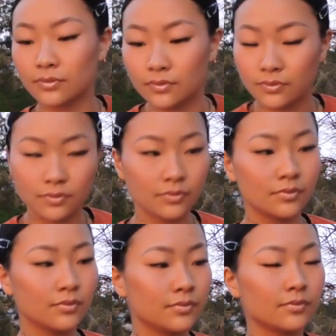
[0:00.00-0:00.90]

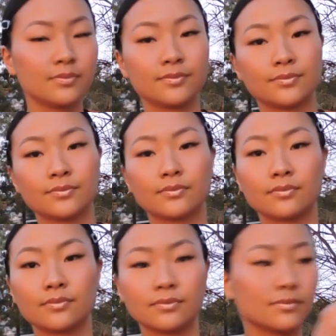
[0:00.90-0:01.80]

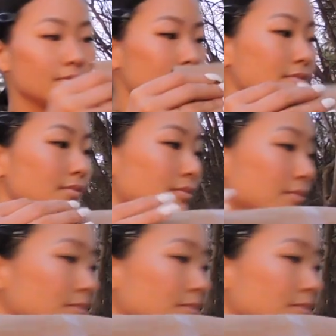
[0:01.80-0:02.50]
(not speaking)